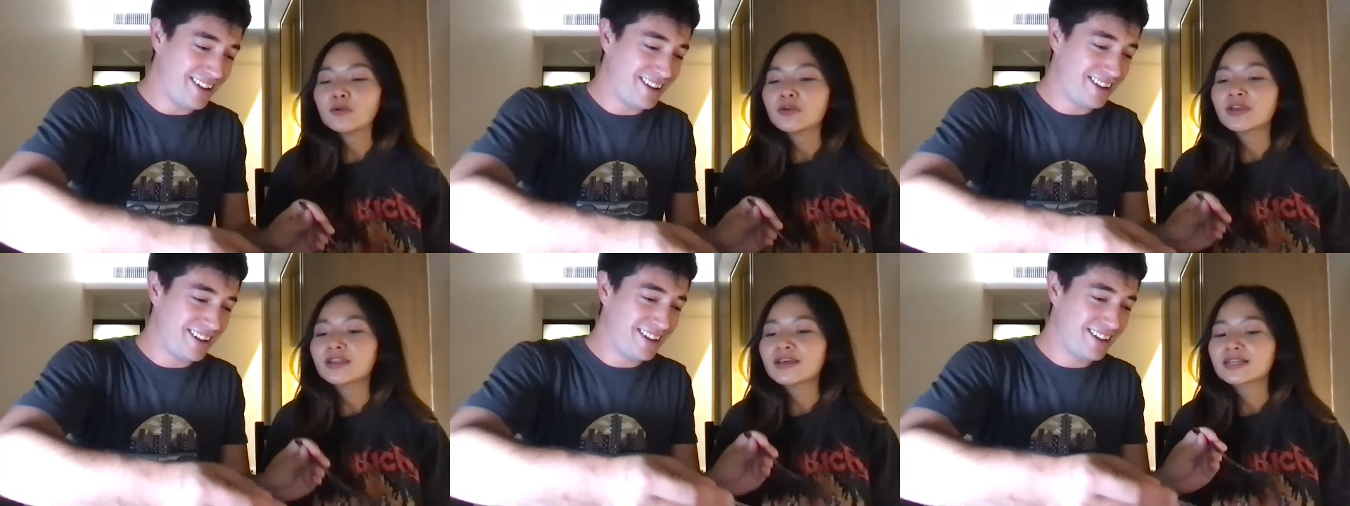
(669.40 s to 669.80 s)

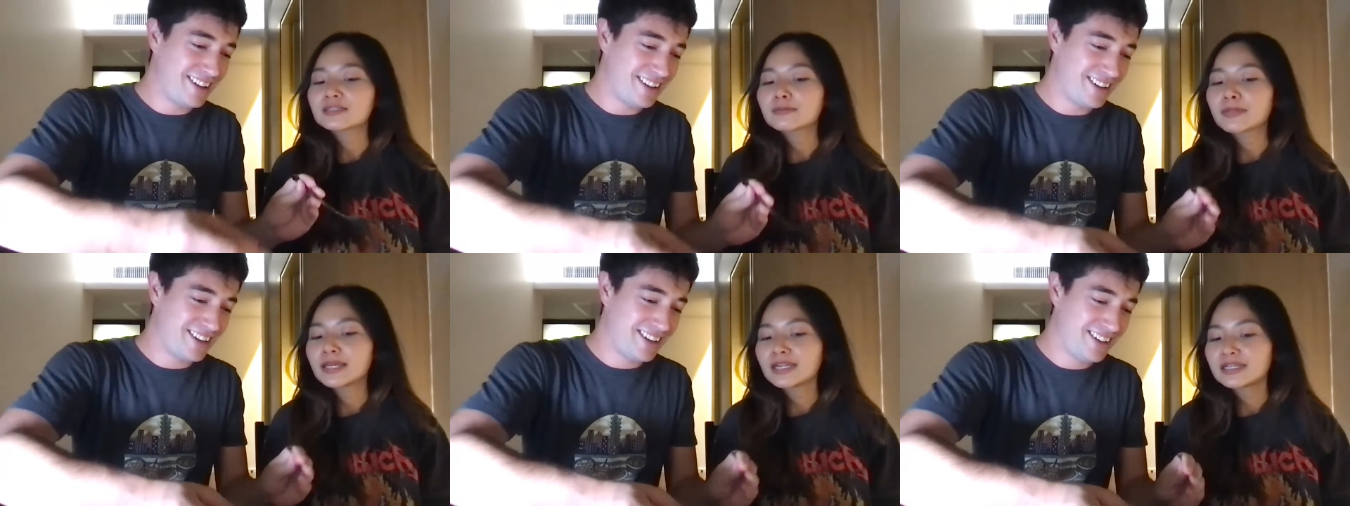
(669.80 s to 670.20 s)
Speaker 1: you can
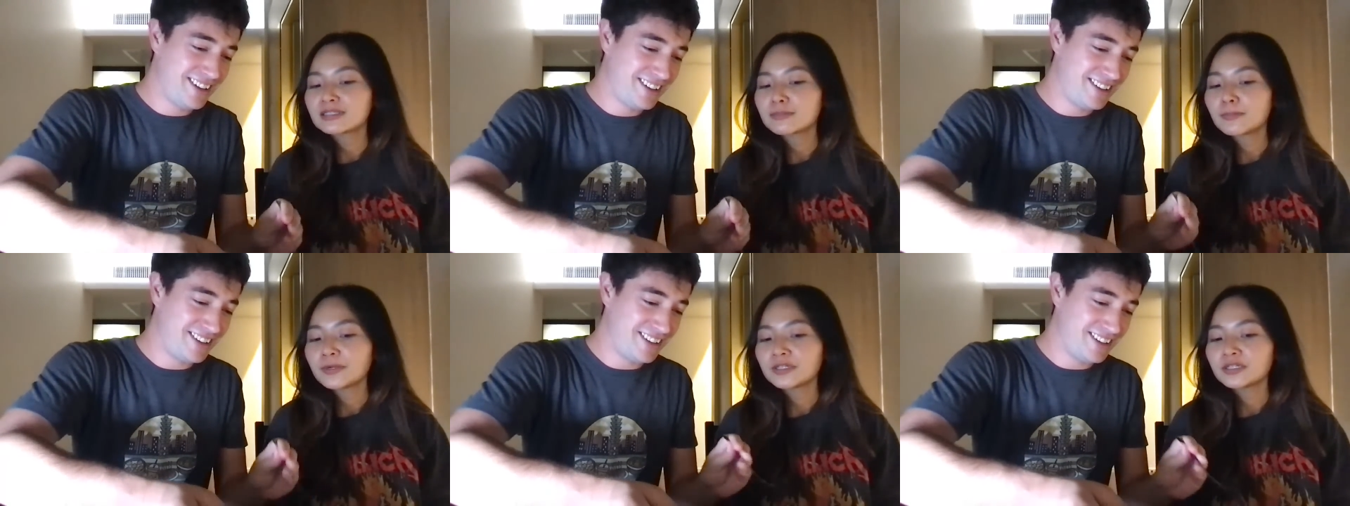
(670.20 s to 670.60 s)
explain
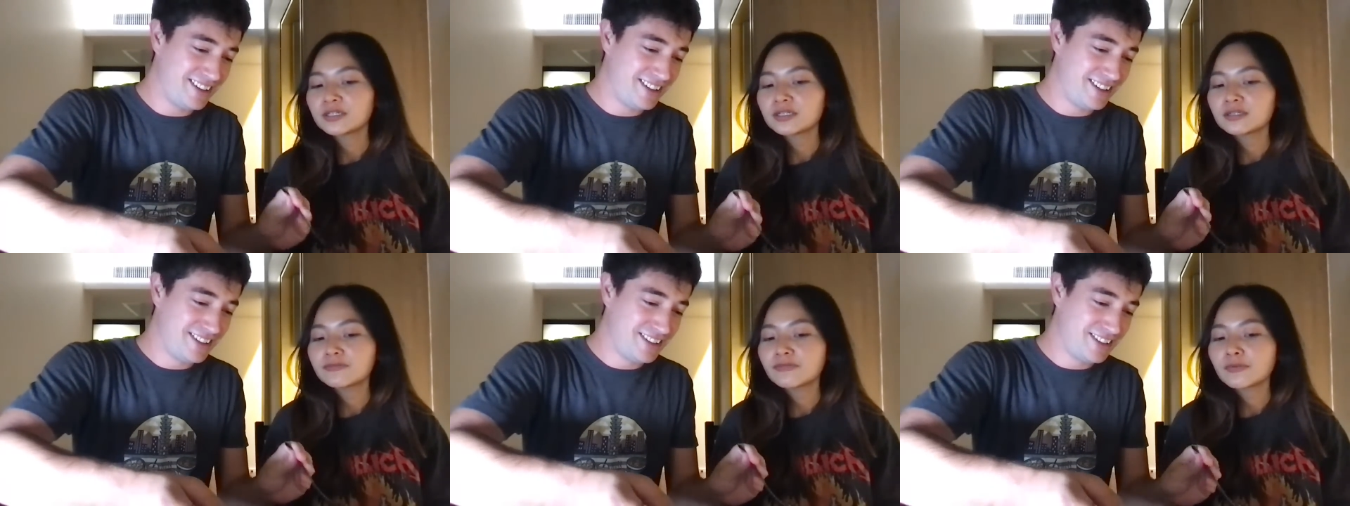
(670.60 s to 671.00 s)
it's
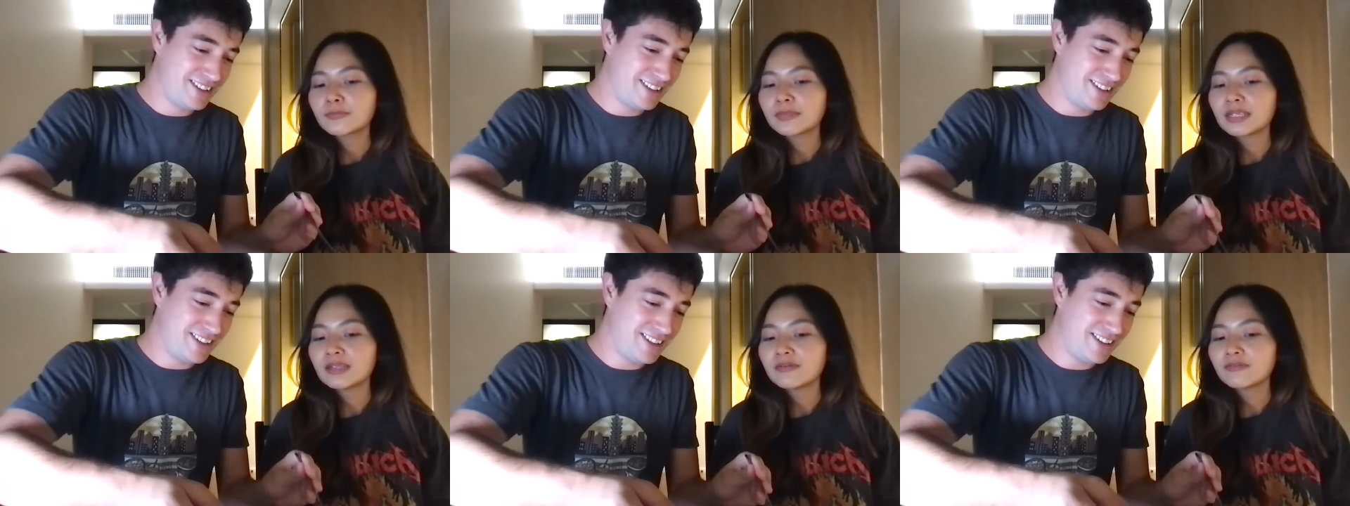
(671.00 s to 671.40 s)
better for
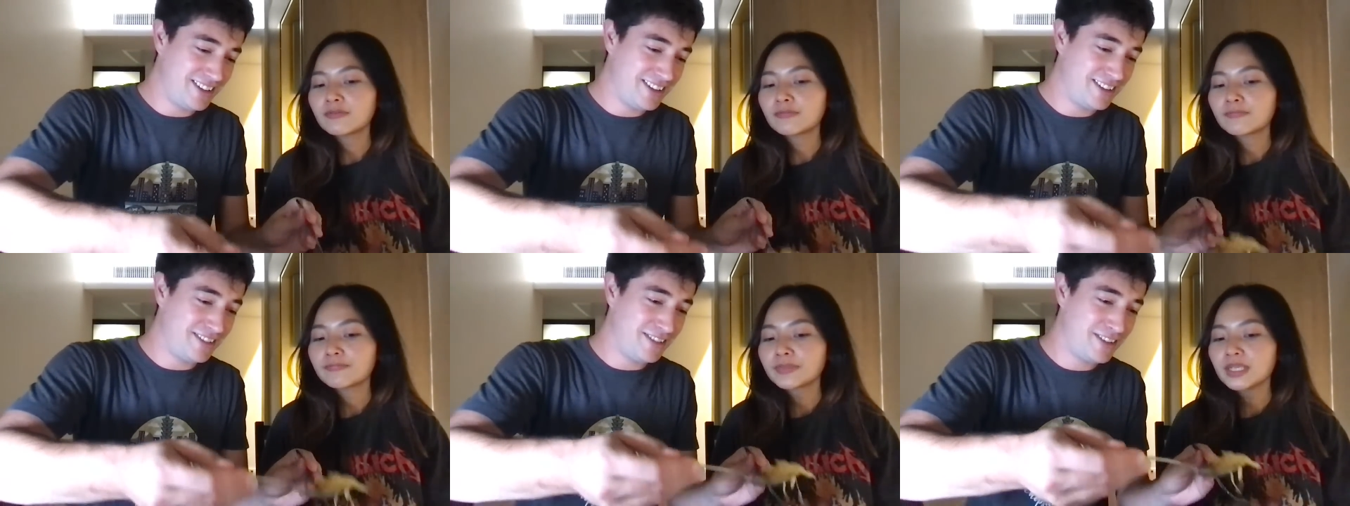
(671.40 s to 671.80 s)
me
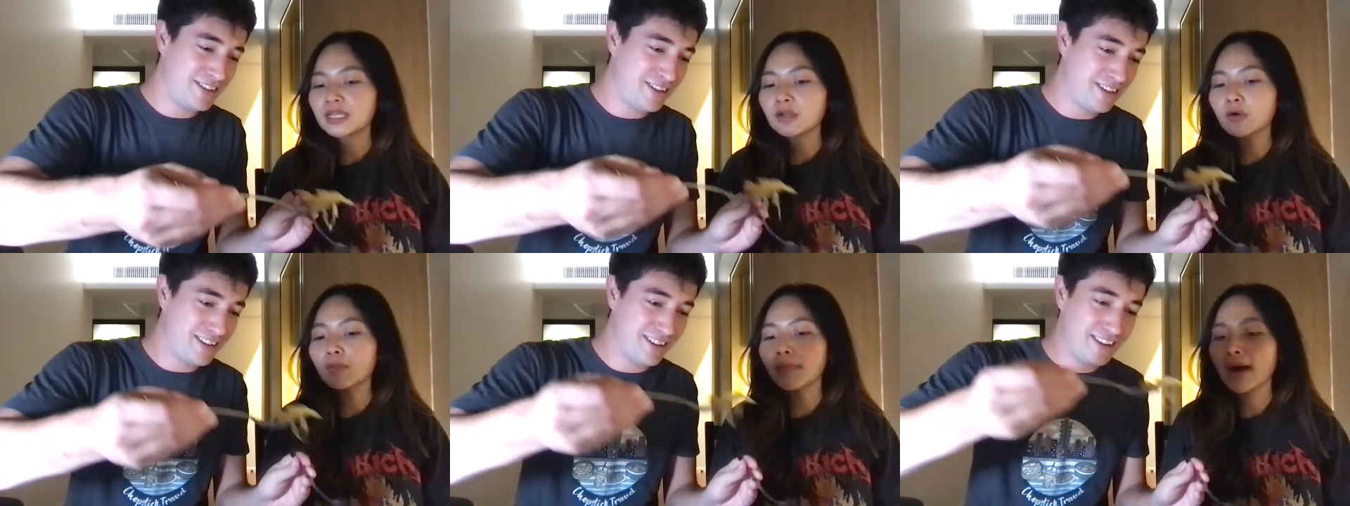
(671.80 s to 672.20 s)

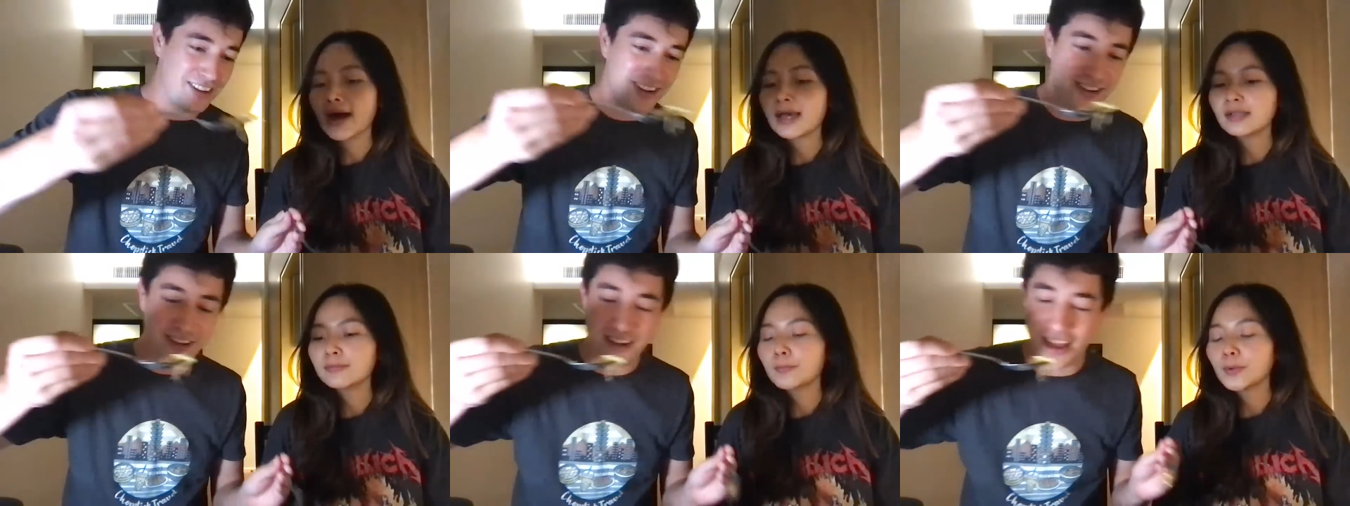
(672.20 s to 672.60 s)
in Oman,